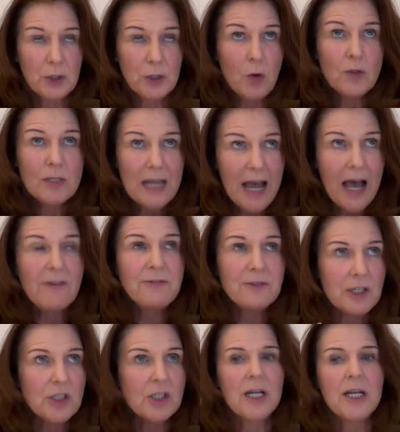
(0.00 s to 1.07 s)
don't have
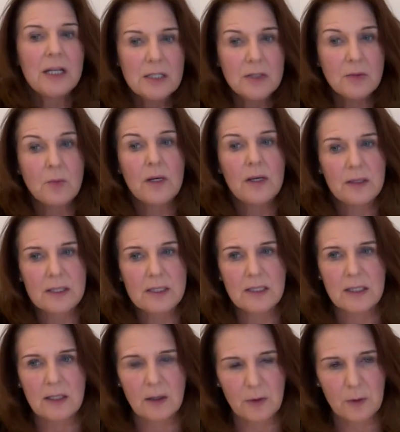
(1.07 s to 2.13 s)
to change the way they
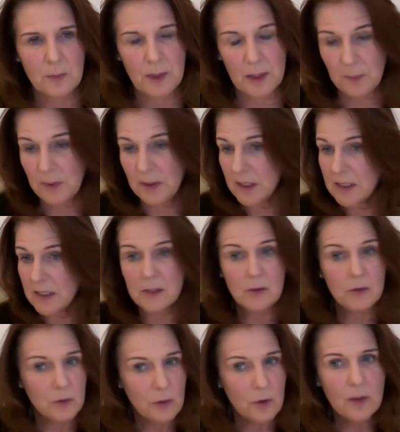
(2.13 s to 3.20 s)
see other people is
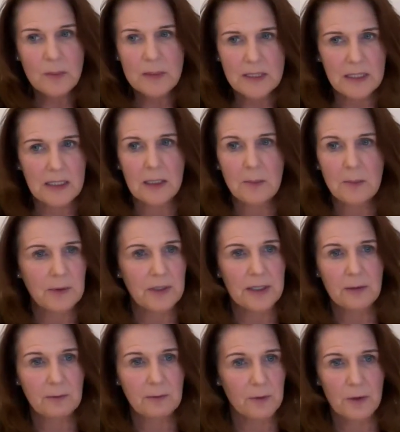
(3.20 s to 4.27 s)
enormously
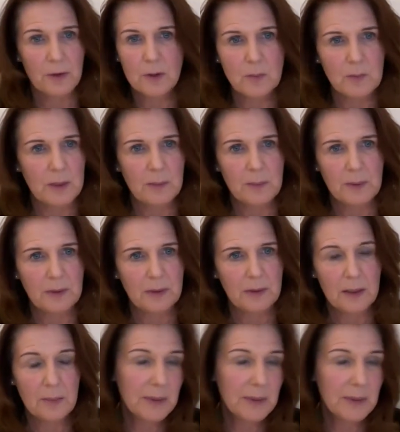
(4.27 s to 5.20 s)
liberating for those people,